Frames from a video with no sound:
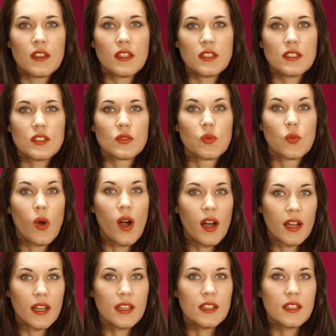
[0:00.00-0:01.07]
This is
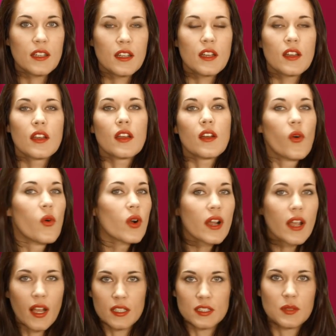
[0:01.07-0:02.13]
why
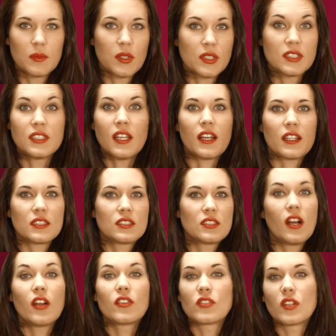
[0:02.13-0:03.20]
orgasm or sex,
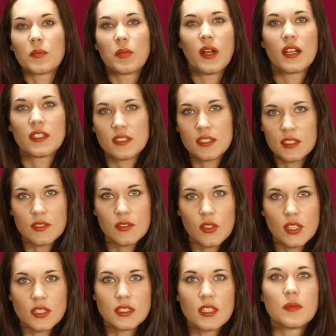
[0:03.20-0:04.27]
tantric practices,
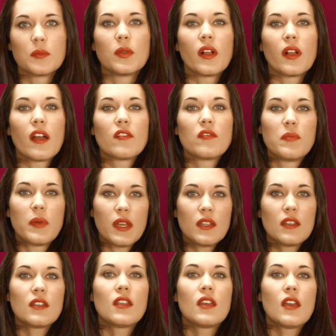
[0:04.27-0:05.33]
for example, have
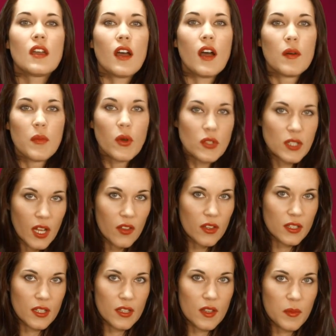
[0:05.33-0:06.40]
been a
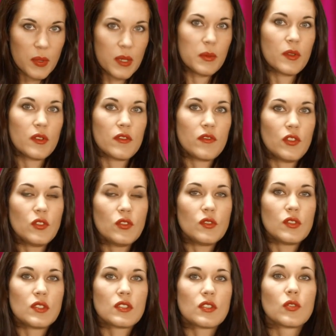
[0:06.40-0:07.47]
modality that people have
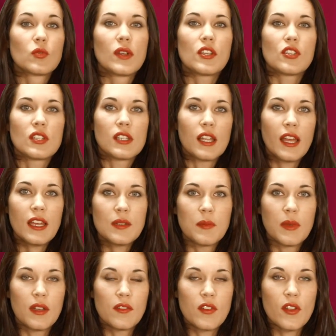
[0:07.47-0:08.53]
used to reach
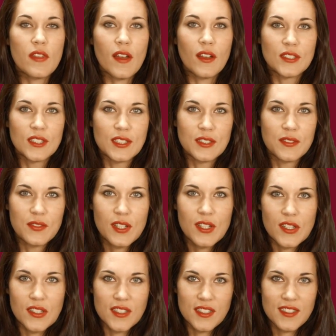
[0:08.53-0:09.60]
enlightenment for thousands of
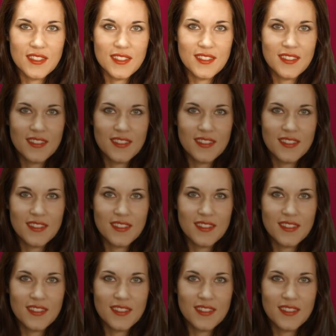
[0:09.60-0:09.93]
years.